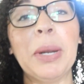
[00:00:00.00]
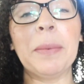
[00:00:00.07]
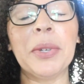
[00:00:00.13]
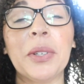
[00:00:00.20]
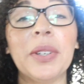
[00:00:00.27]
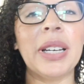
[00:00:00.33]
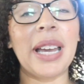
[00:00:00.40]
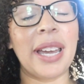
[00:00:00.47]
I'm
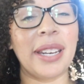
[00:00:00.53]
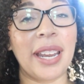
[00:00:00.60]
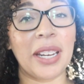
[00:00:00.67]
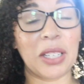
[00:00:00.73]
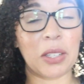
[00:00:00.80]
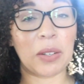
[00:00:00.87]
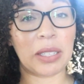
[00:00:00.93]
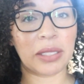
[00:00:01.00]
going to go ahead
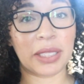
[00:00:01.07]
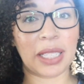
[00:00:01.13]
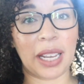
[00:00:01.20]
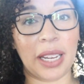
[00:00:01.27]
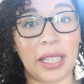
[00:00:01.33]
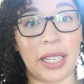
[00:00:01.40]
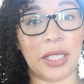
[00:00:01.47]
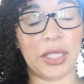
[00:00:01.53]
and go
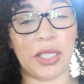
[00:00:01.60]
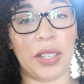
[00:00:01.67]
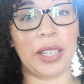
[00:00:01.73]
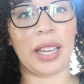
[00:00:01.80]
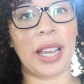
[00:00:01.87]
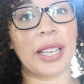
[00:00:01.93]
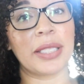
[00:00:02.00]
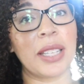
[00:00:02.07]
outside and show you
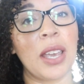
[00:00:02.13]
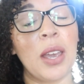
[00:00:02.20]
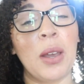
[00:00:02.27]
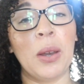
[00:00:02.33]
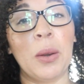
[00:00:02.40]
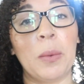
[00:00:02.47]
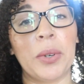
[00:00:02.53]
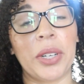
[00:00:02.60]
guys
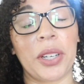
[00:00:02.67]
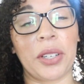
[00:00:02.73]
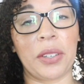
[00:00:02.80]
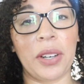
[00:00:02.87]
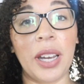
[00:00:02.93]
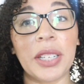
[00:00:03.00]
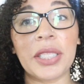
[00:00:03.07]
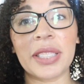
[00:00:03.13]
what our
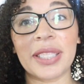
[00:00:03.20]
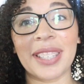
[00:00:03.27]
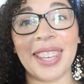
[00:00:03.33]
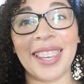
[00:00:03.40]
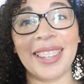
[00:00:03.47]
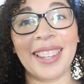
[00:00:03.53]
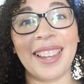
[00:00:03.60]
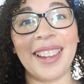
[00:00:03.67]
garage is
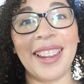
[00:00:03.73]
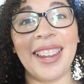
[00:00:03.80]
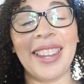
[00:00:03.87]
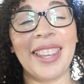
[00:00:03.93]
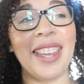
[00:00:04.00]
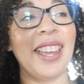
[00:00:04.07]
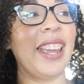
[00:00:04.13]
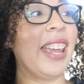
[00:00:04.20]
looking
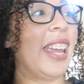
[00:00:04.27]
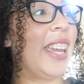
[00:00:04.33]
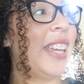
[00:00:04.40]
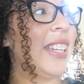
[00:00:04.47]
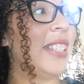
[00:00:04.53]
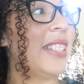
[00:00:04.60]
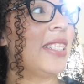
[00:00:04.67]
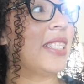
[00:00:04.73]
like
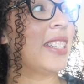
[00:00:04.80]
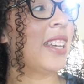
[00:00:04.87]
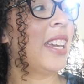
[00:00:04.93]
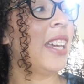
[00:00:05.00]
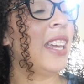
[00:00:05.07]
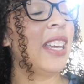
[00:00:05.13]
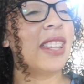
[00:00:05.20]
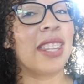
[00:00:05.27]
and
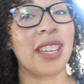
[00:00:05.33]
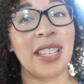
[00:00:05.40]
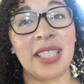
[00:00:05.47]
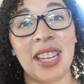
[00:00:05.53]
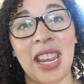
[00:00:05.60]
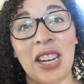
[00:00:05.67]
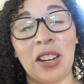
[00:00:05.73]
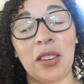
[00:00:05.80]
the
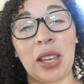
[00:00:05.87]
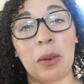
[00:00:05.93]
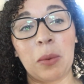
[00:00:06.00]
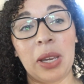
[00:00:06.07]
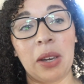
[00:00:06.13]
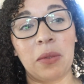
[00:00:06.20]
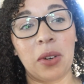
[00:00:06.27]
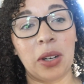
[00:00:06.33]
container that
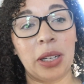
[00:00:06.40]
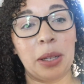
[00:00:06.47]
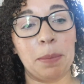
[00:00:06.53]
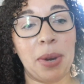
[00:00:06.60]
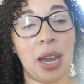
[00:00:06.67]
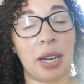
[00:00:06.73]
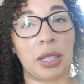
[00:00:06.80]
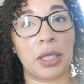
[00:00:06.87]
we have already
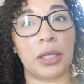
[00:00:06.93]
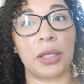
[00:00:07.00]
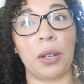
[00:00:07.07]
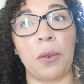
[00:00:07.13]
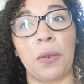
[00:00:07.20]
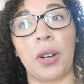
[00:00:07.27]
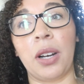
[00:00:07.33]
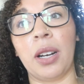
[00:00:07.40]
packed
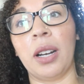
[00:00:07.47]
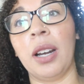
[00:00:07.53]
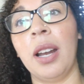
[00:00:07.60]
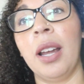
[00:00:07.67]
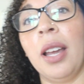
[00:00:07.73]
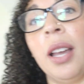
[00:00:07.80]
so far.